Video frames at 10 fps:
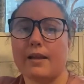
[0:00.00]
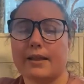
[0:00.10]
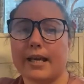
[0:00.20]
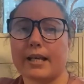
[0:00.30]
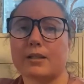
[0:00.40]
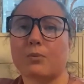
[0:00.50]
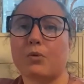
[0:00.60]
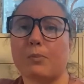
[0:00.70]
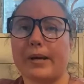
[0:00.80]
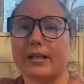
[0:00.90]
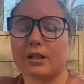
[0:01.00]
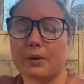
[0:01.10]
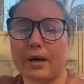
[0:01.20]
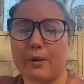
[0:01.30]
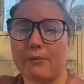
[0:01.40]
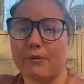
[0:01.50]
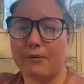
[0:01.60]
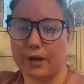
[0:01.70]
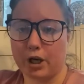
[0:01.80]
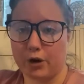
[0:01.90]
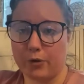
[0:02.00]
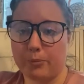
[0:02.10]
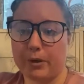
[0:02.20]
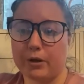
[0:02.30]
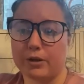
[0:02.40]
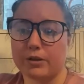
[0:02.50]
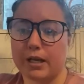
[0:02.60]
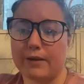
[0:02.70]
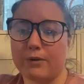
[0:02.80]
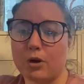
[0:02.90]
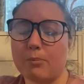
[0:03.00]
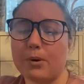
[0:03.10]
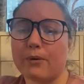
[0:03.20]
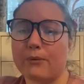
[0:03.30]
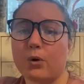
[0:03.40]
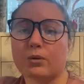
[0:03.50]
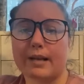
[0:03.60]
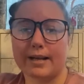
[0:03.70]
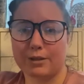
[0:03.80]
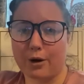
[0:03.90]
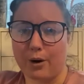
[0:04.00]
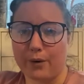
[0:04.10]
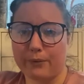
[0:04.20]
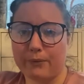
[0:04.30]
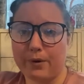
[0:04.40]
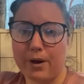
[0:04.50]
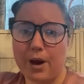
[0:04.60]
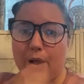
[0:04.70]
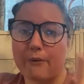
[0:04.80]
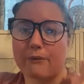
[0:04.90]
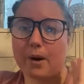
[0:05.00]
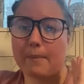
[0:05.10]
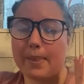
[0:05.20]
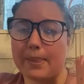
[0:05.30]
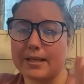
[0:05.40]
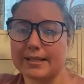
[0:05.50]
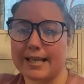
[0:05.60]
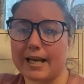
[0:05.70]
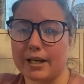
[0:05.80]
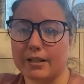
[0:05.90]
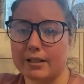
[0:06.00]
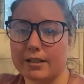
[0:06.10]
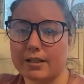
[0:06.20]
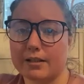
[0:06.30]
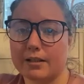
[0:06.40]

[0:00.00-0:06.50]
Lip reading: this will be so helpful for you, because if you book 4 days off from the 2nd